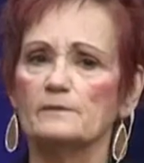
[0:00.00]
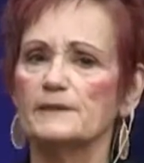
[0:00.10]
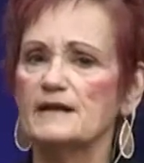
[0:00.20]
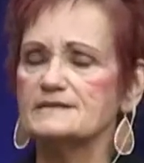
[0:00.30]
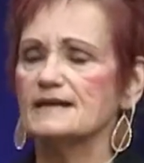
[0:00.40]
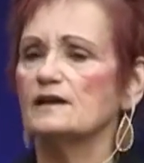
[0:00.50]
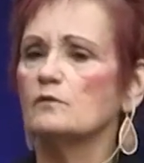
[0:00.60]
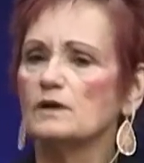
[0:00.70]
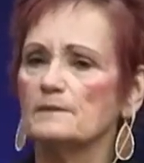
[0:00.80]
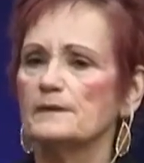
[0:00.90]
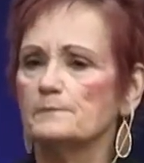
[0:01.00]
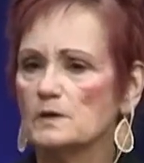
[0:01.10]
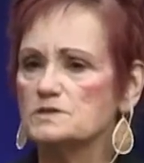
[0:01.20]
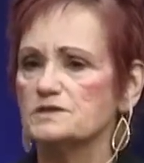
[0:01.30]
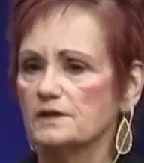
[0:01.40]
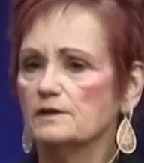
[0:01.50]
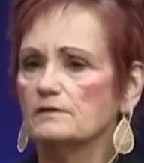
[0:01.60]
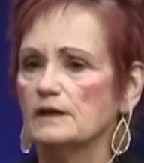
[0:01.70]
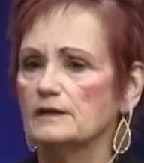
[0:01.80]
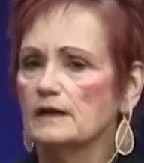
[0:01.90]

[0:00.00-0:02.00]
because I don't want to be persecuted.